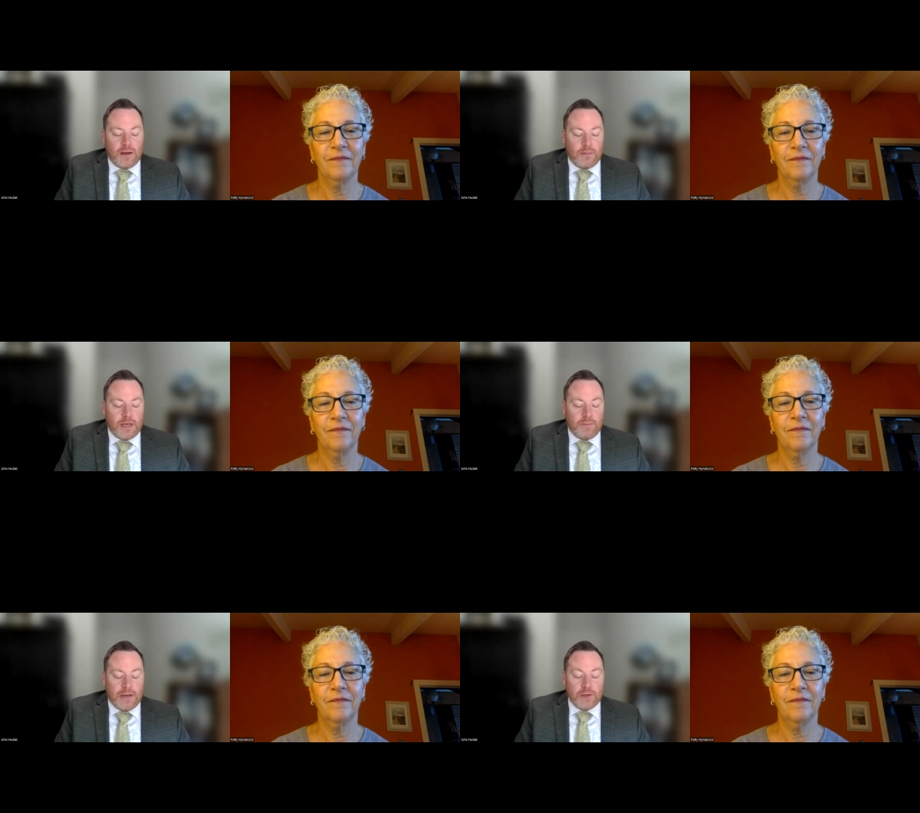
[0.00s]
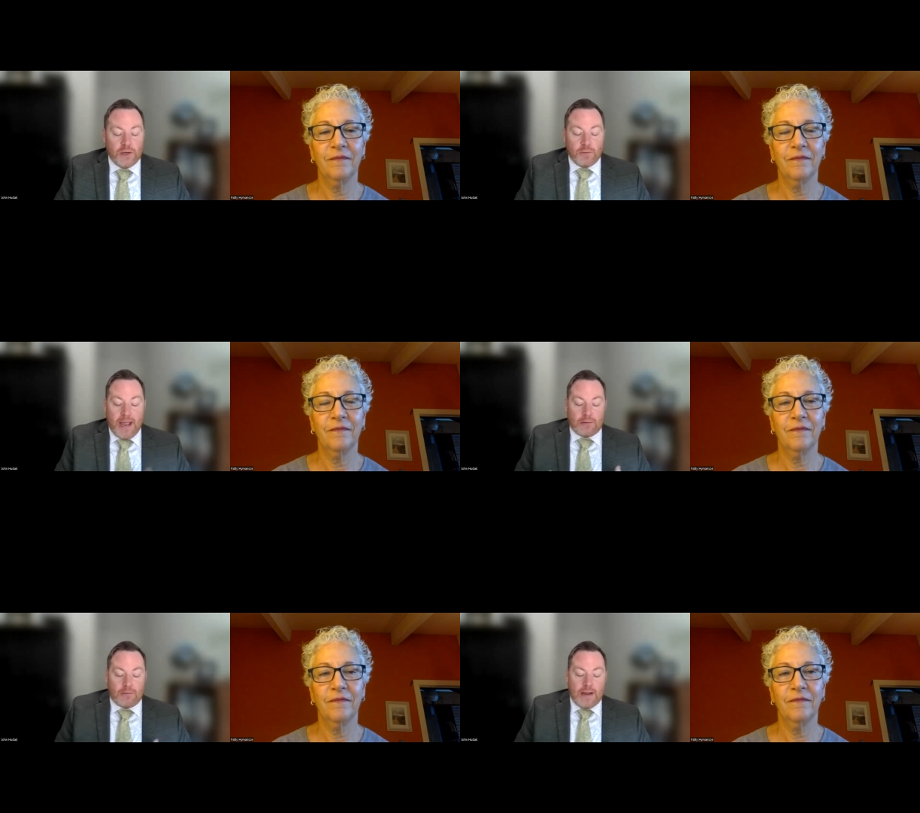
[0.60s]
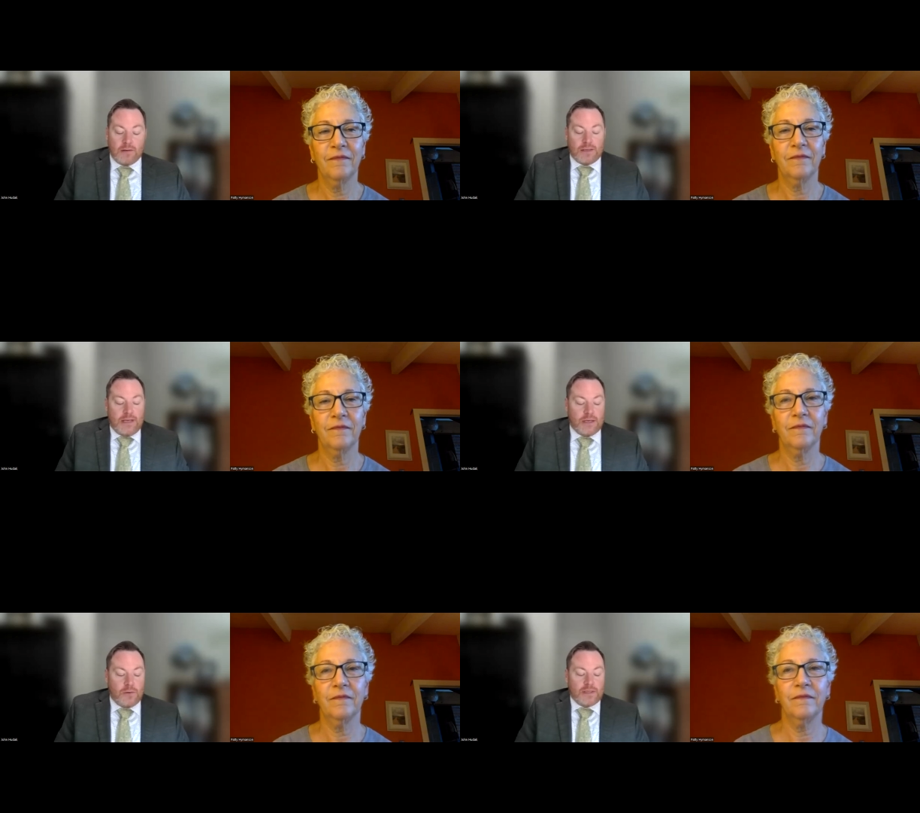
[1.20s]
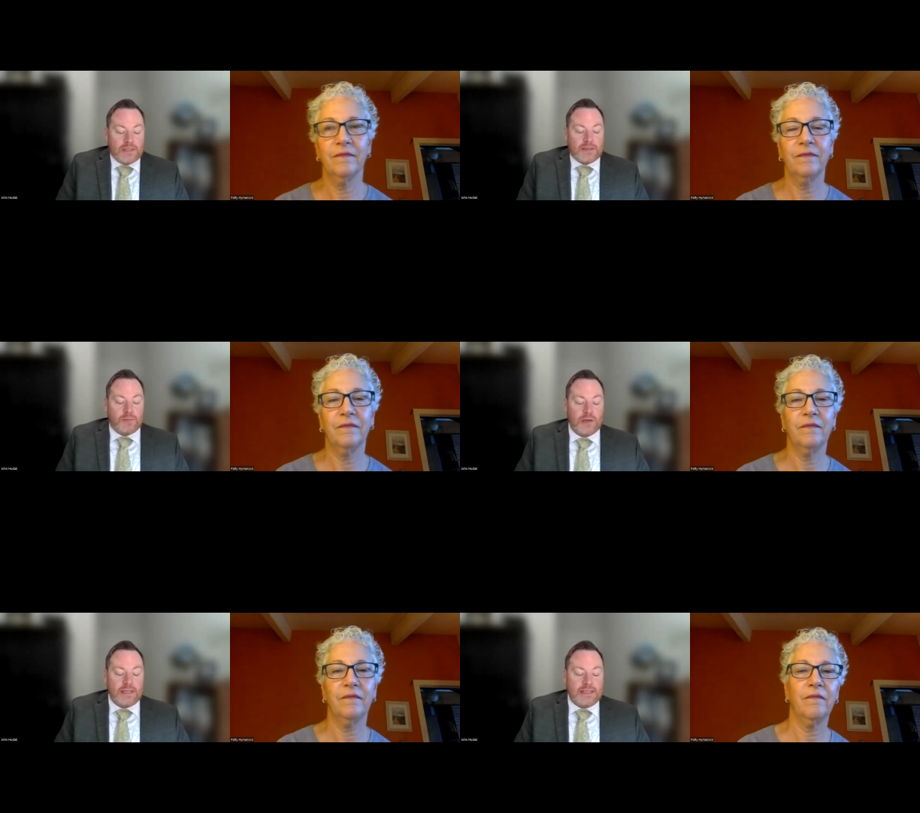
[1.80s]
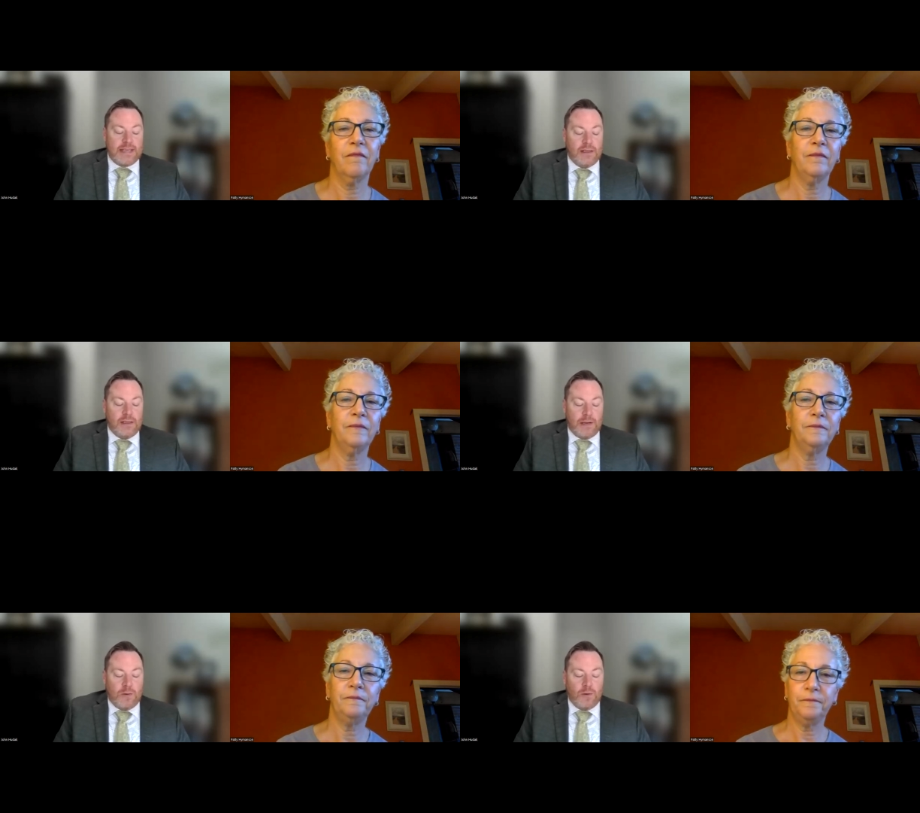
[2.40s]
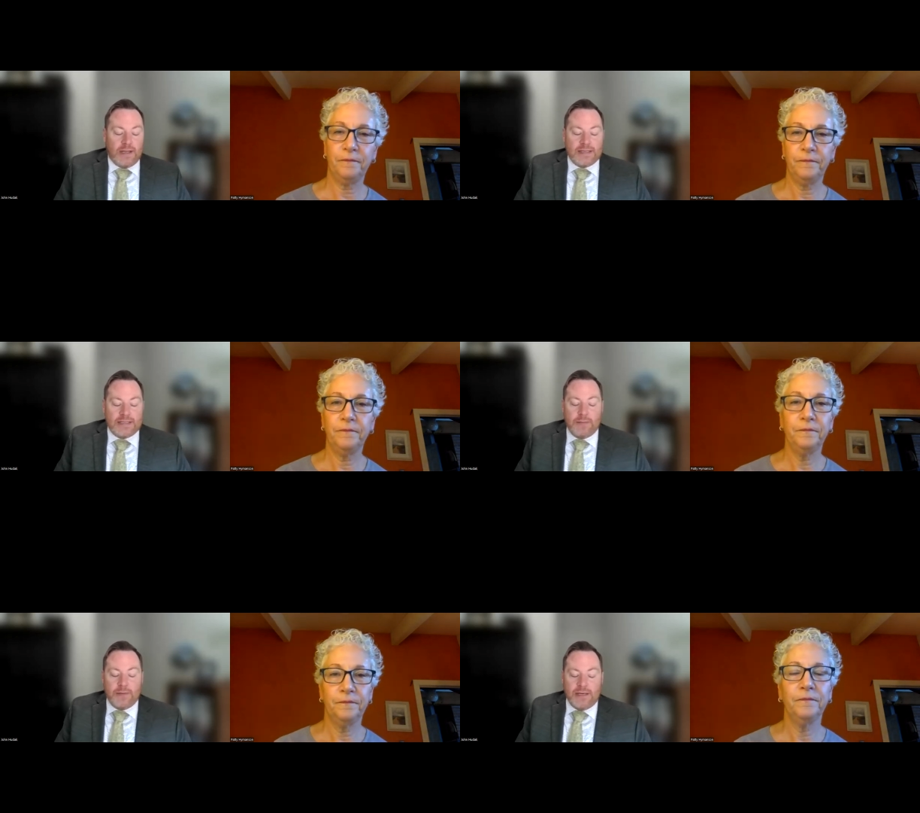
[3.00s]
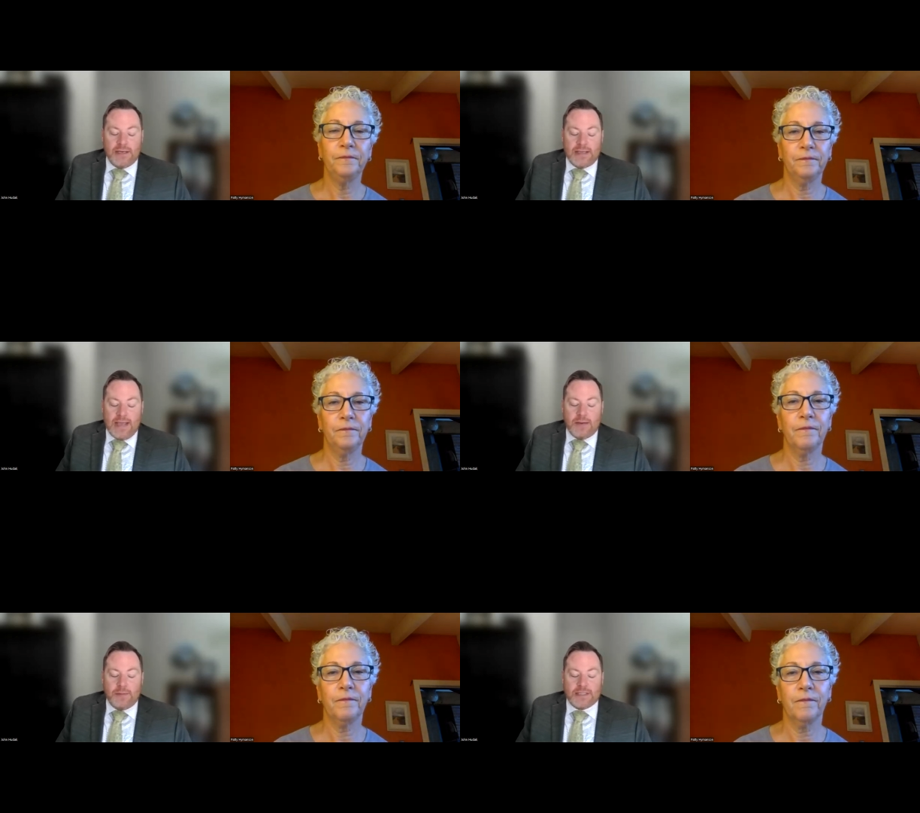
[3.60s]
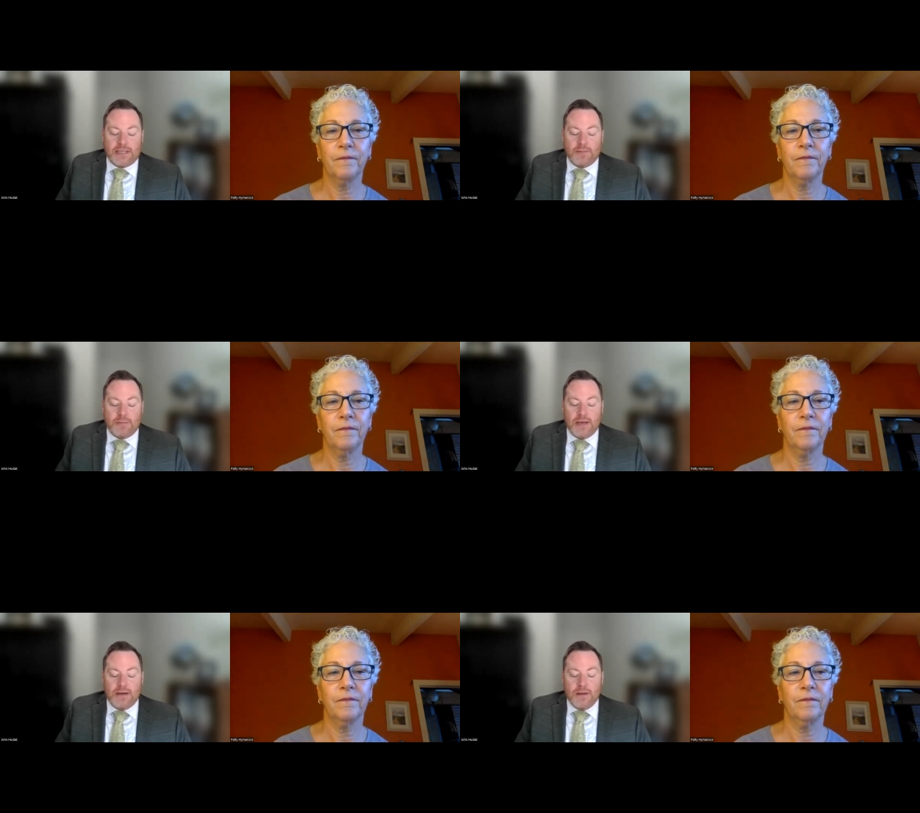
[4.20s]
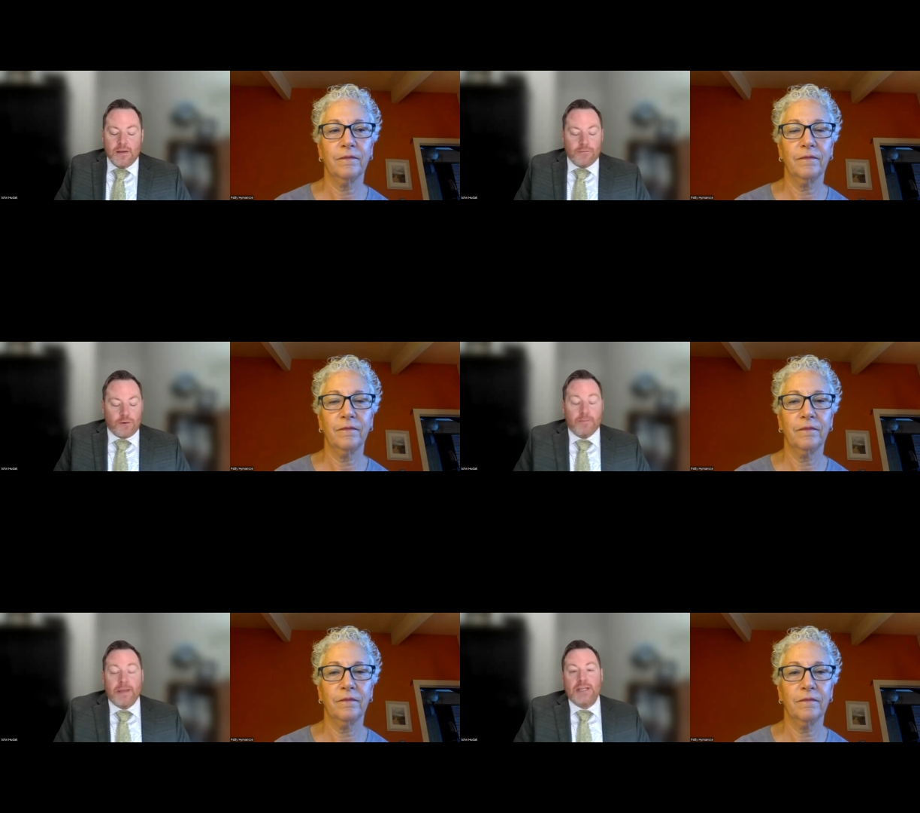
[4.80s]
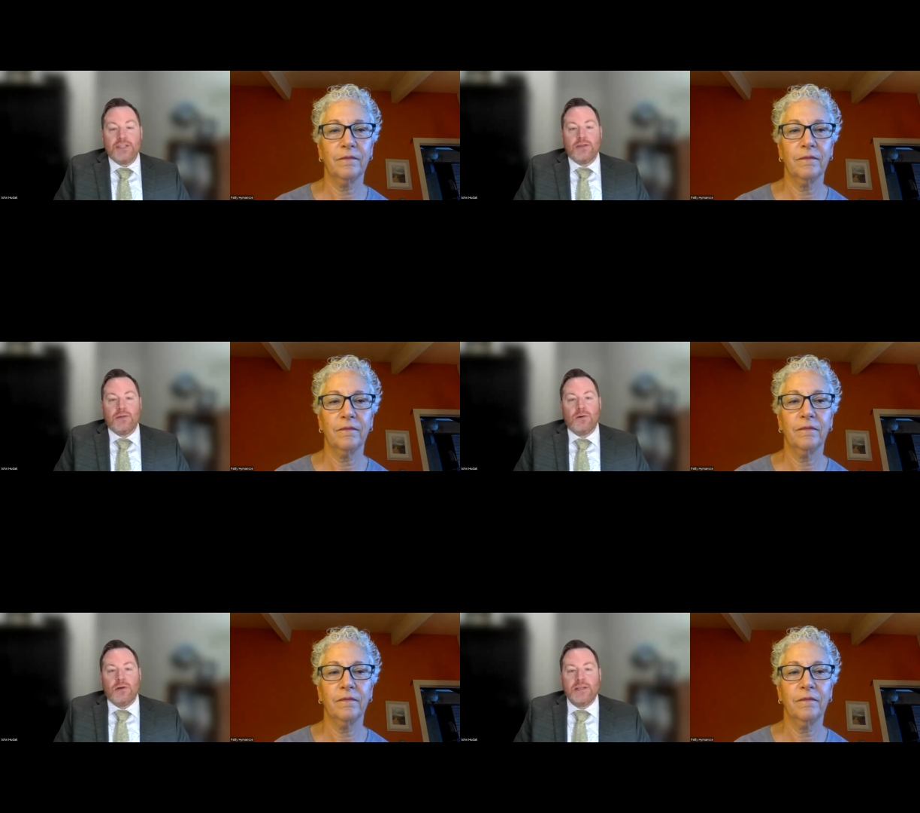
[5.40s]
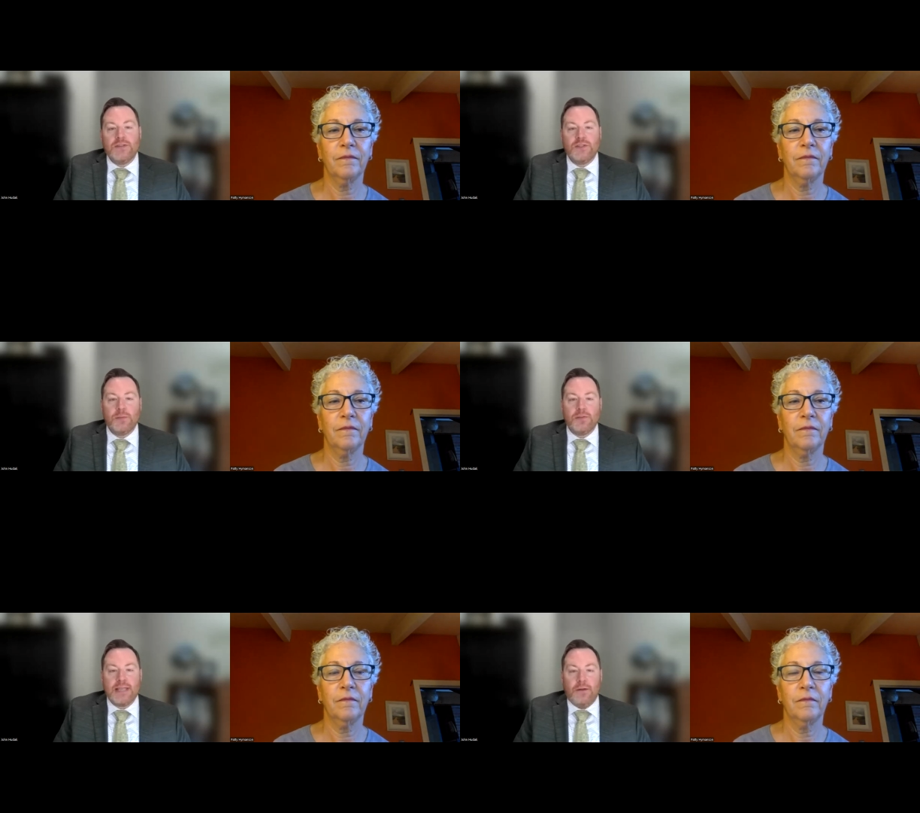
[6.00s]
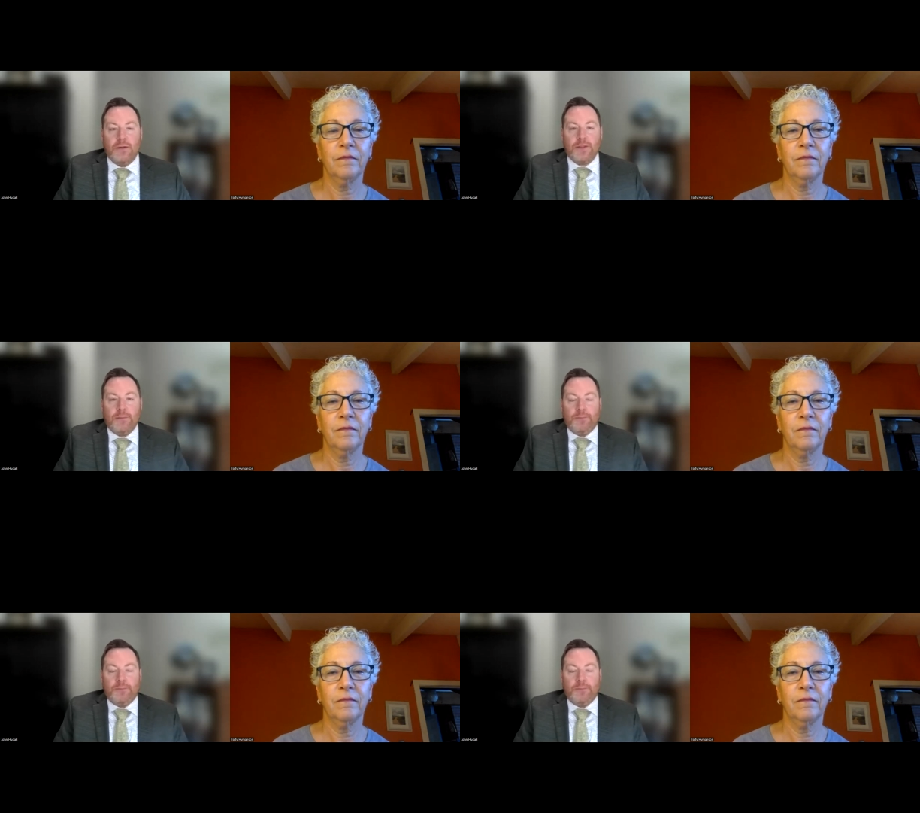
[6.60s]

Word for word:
Speaker 1: um, about your background and go into some more detail about what contaminated cannabis can mean for a patient or a consumer's health?